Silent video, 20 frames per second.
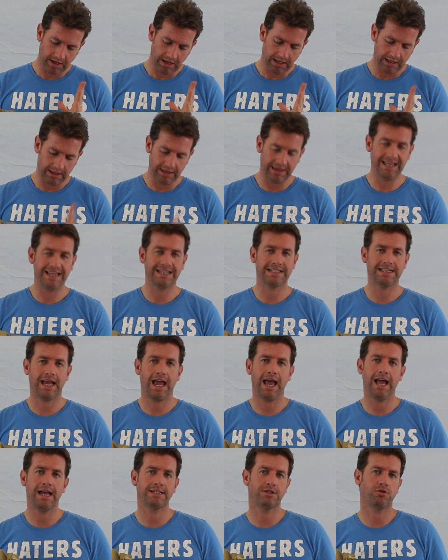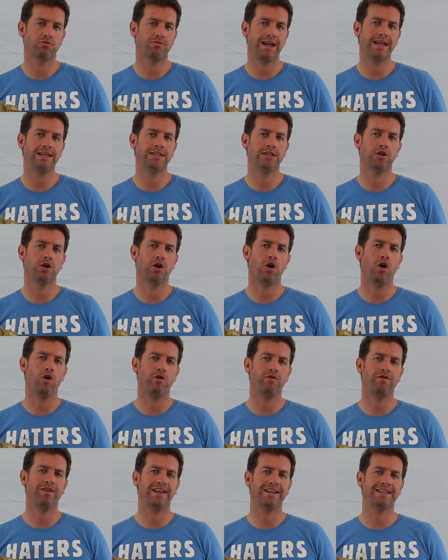this has a rating
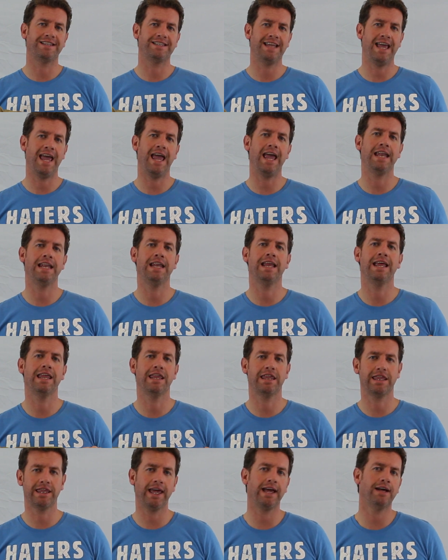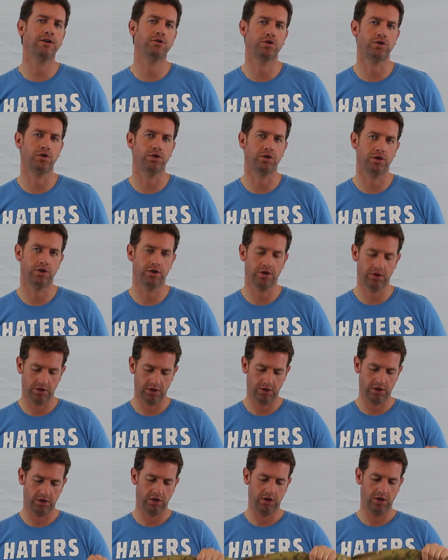of 10,000
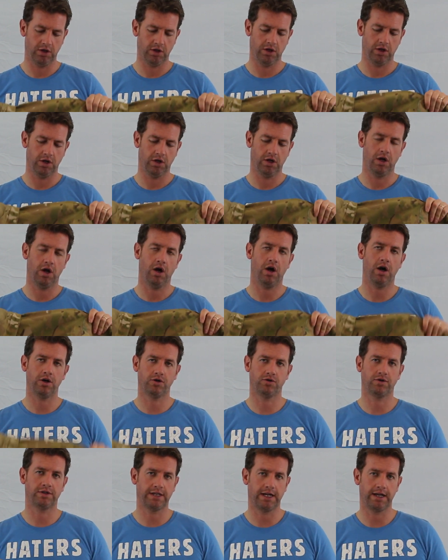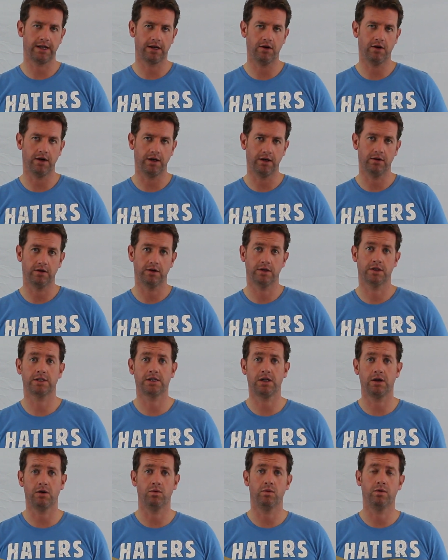hydrostatic height.
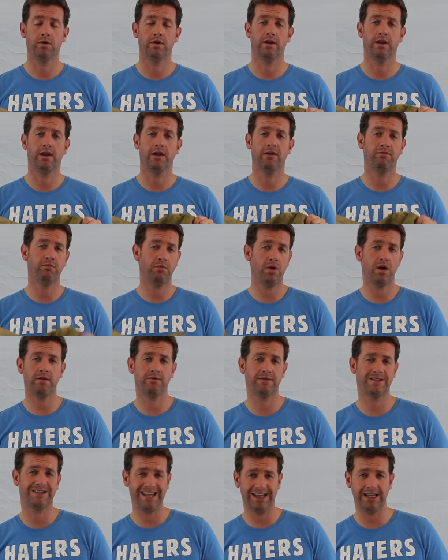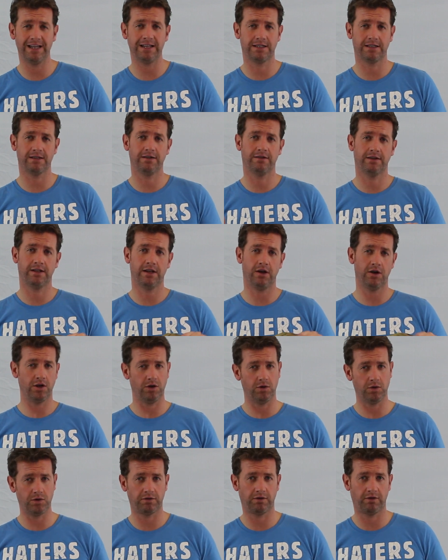So if my tent that I
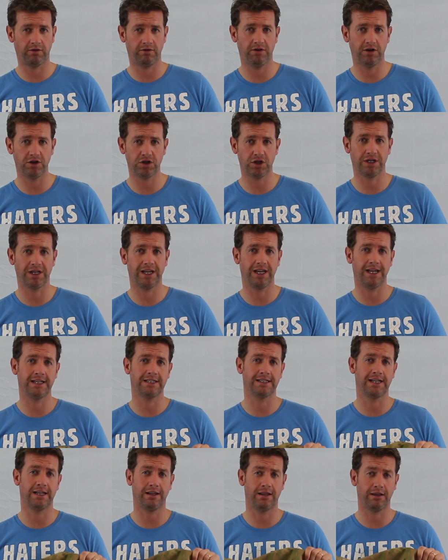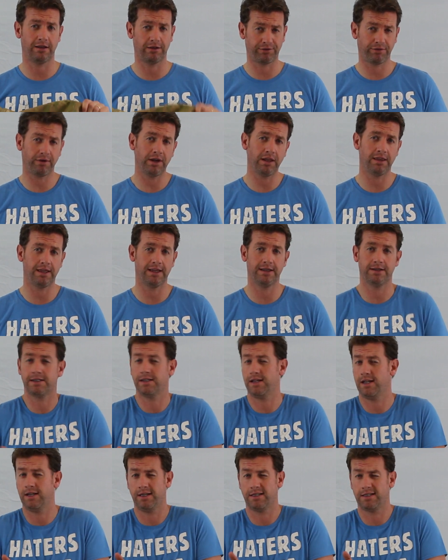use for fishing is at 3,000
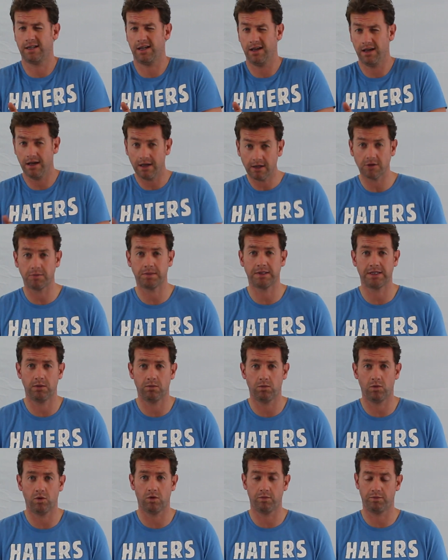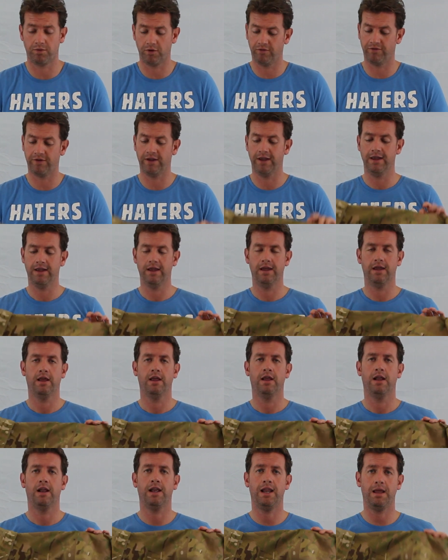and is 100% waterproof,
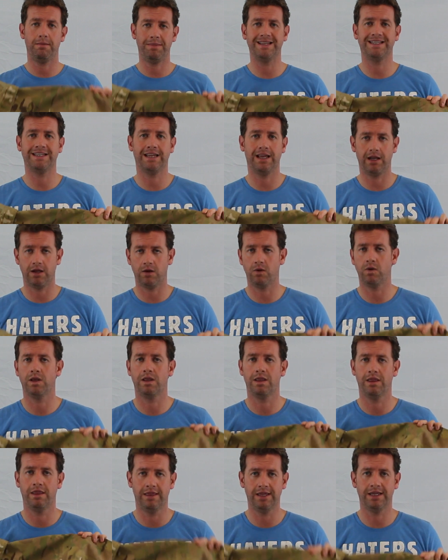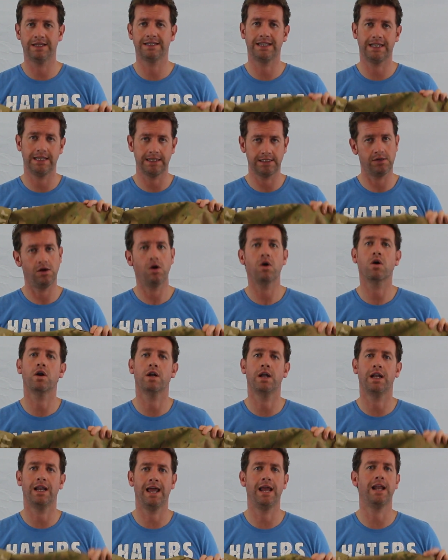let me tell you, this is not going
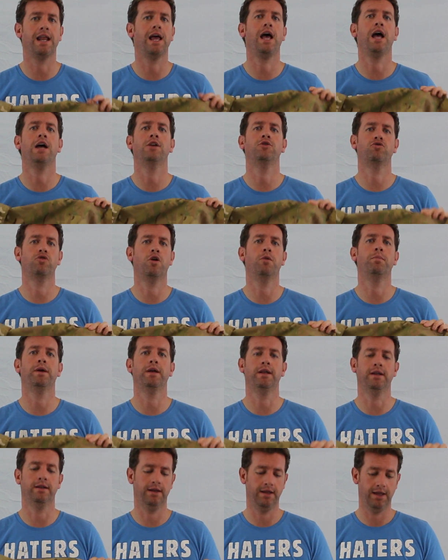to let a drop in.